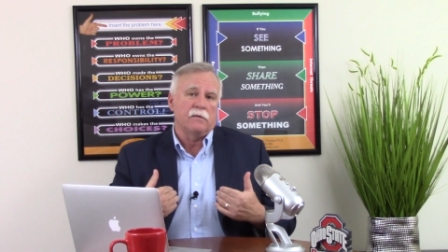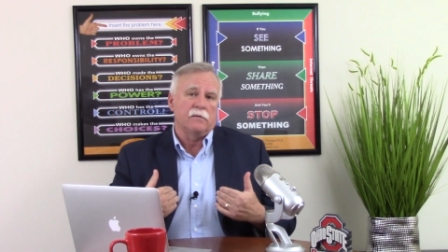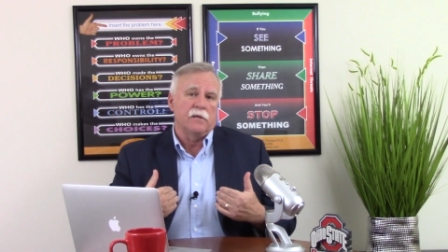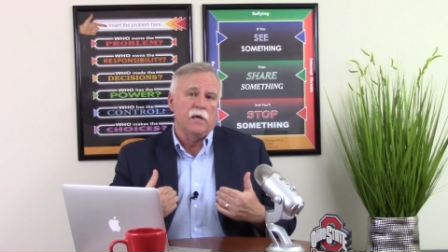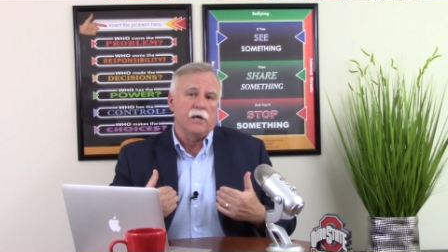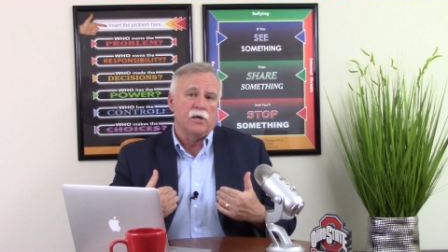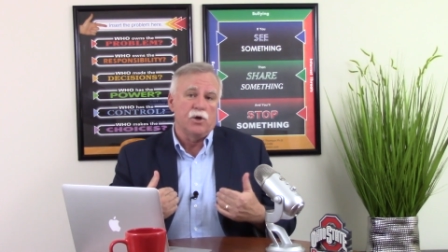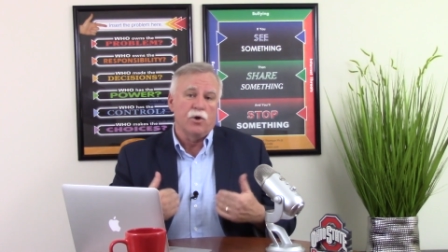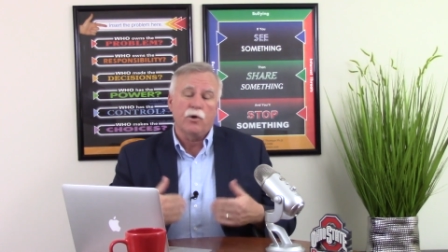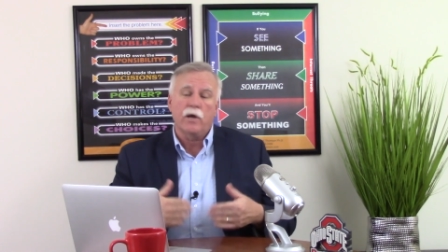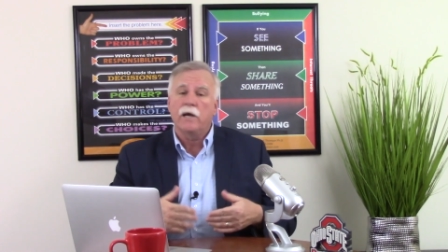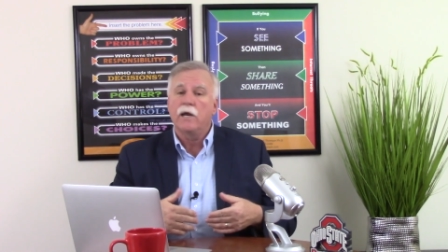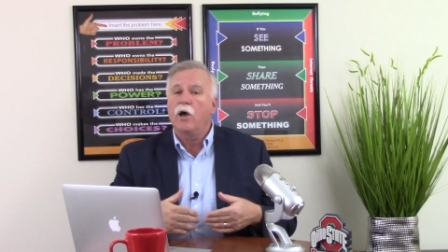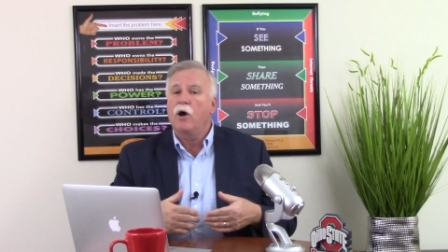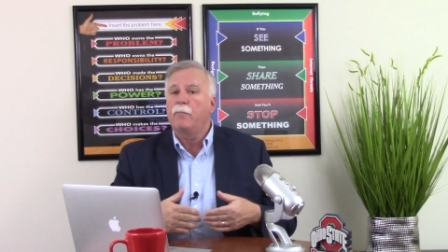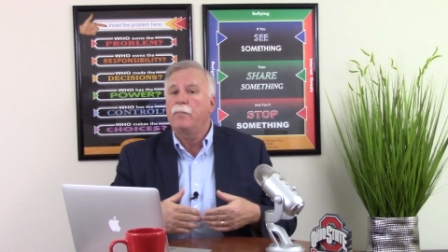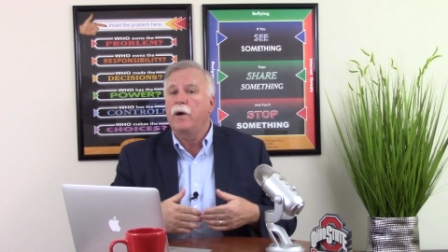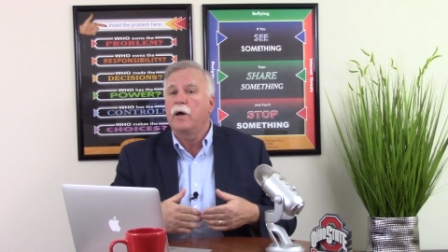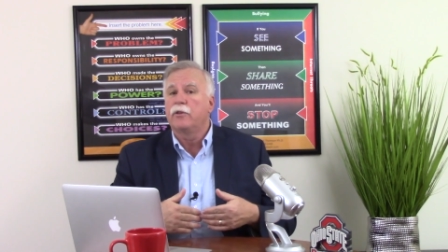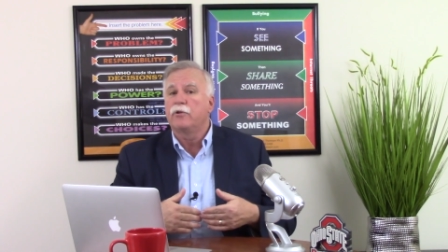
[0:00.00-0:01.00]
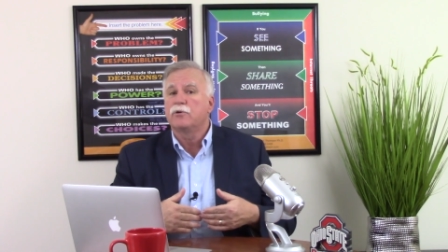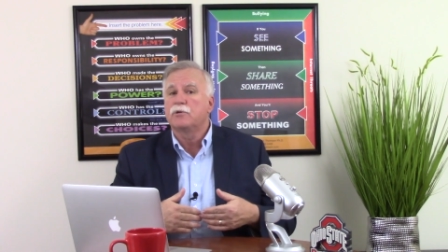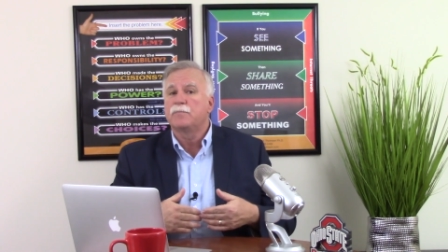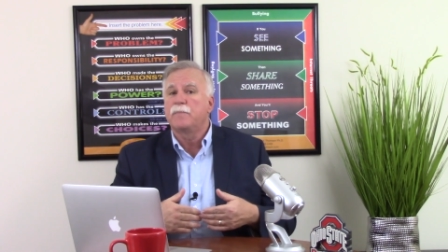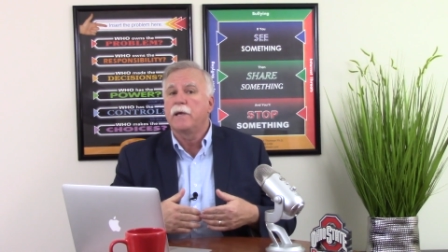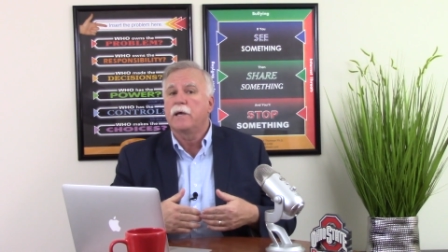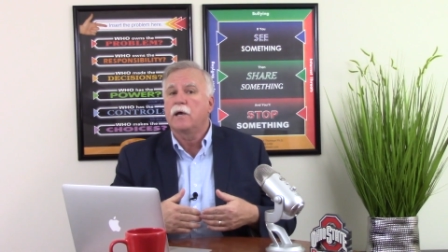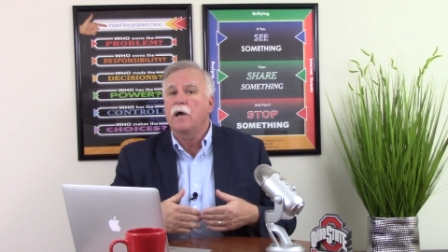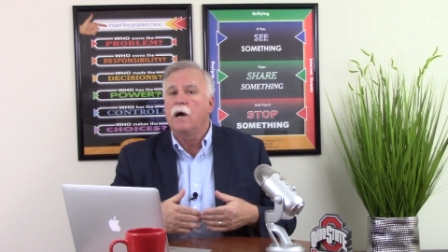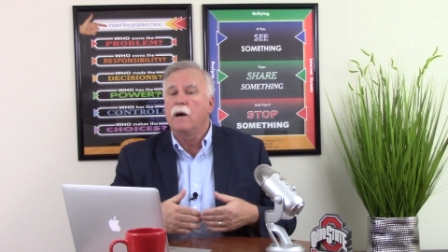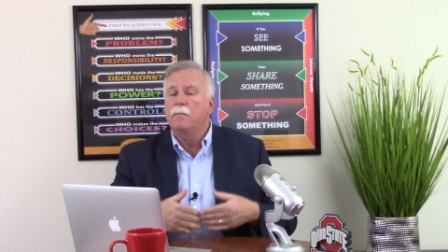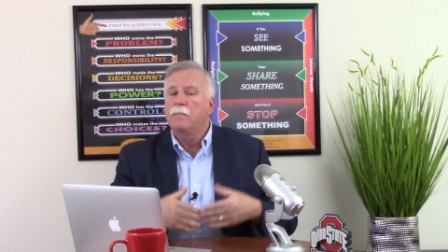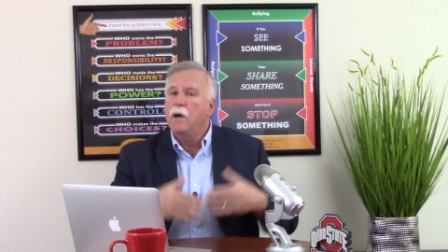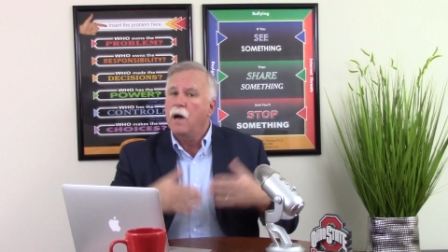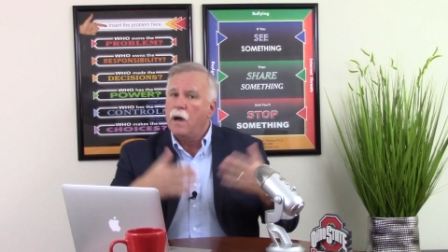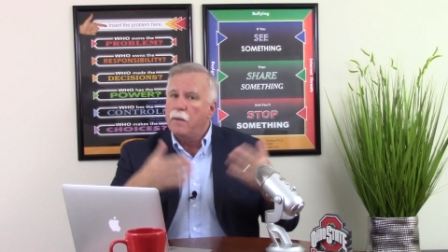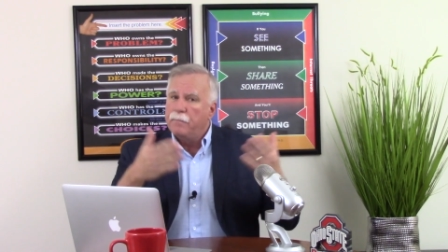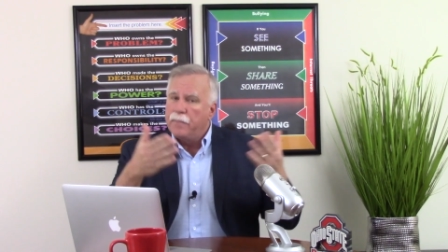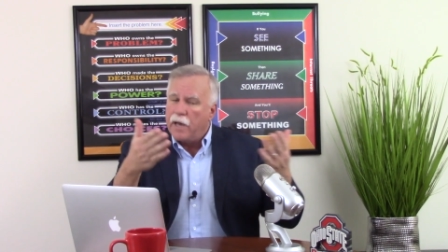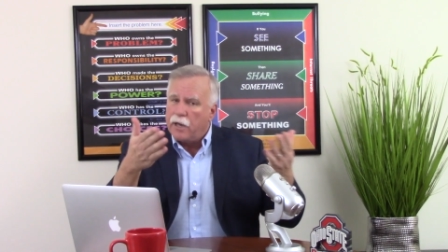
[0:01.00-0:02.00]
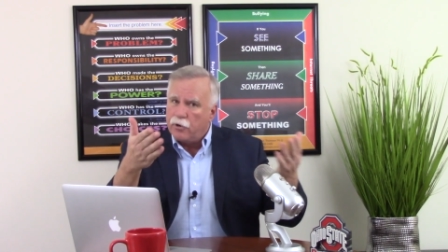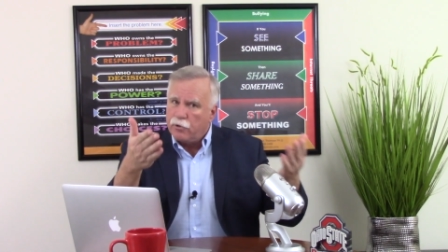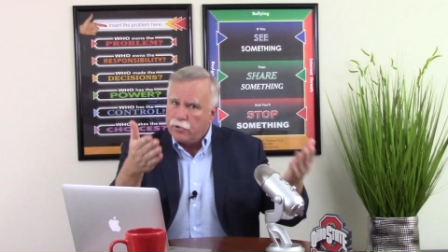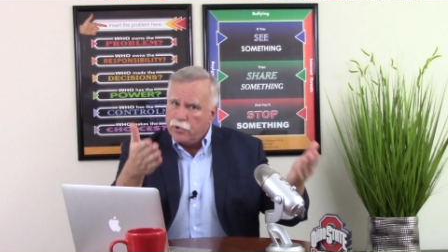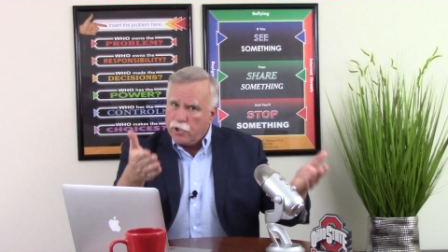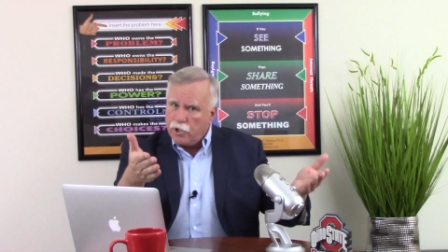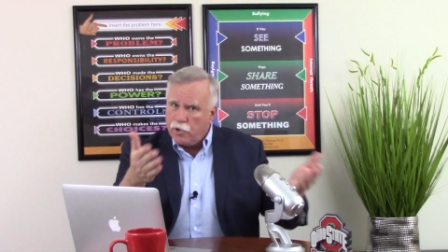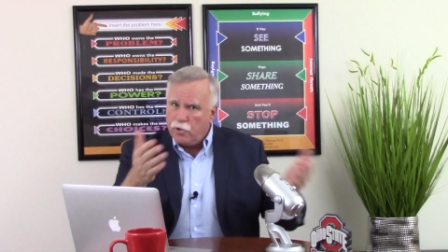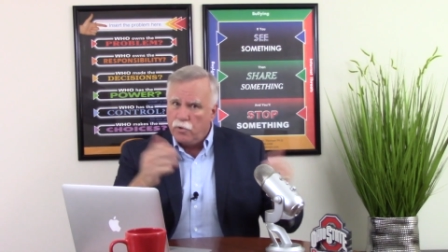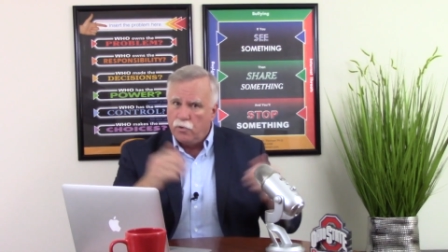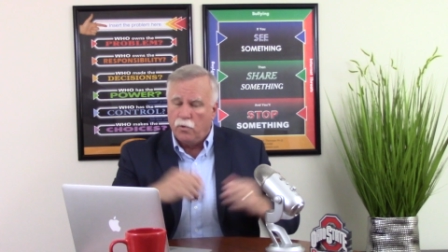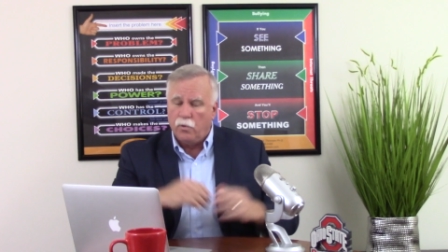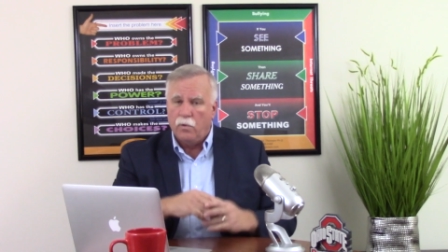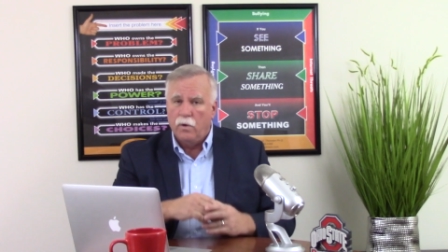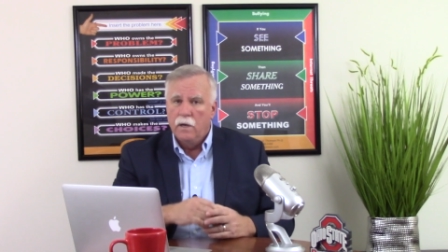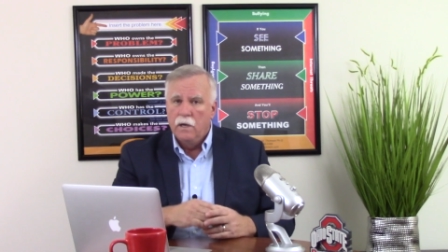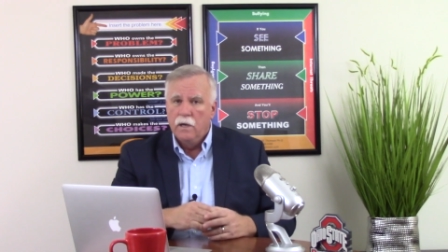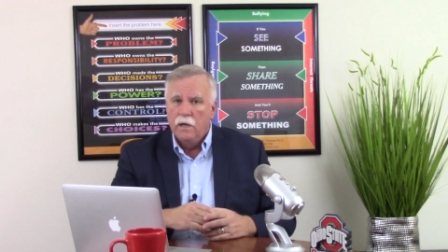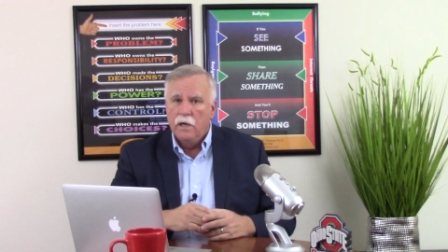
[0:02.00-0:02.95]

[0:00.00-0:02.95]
Then you can help others become a better you.